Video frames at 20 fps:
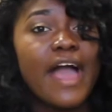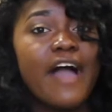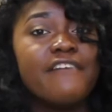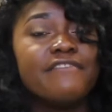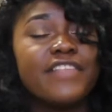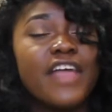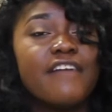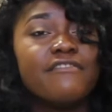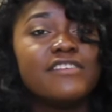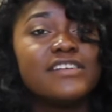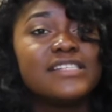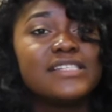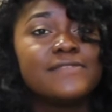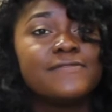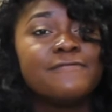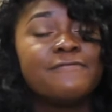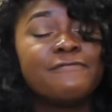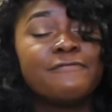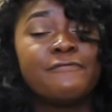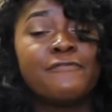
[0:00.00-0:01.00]
I've never
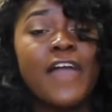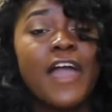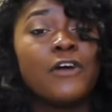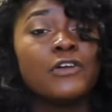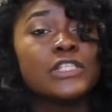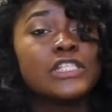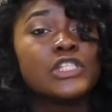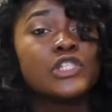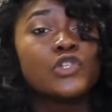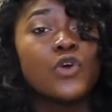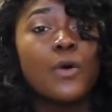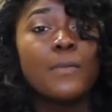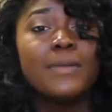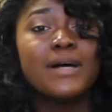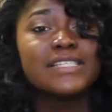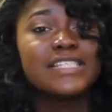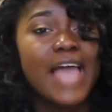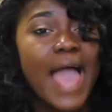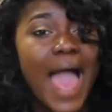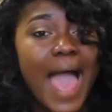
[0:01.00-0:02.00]
felt so
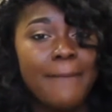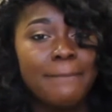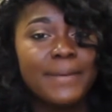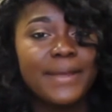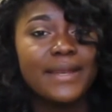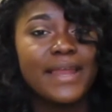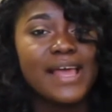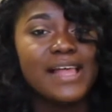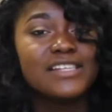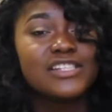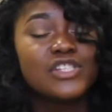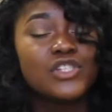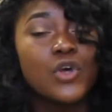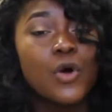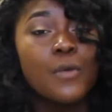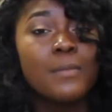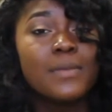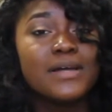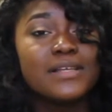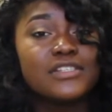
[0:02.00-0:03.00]
much happiness,
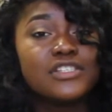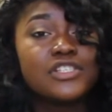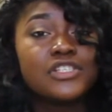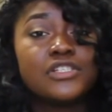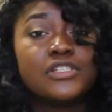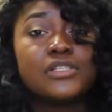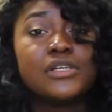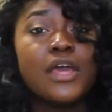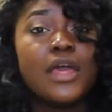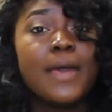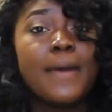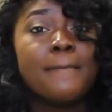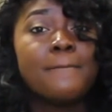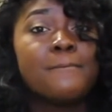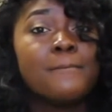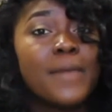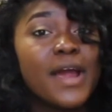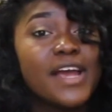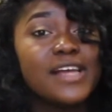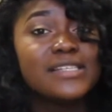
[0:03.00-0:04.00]
so much
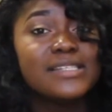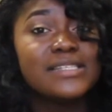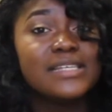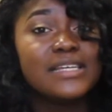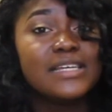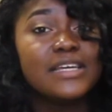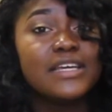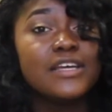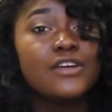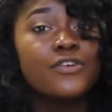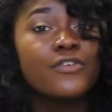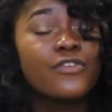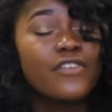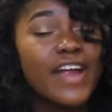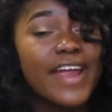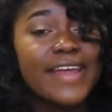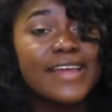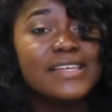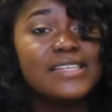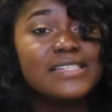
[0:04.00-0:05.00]
mercy,
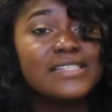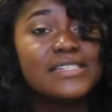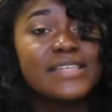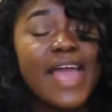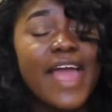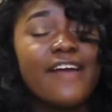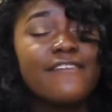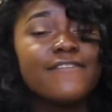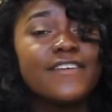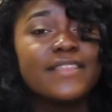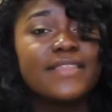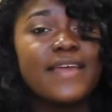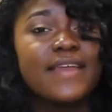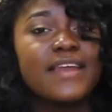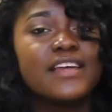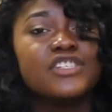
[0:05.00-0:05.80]
grace, everything.